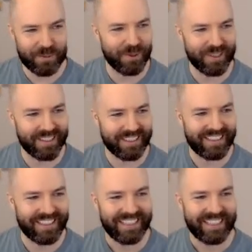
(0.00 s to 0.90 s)
book.
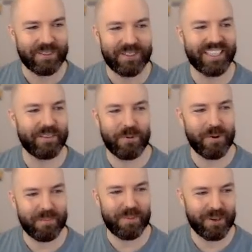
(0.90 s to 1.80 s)
You only need
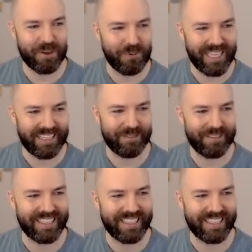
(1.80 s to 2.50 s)
one book on weightlifting.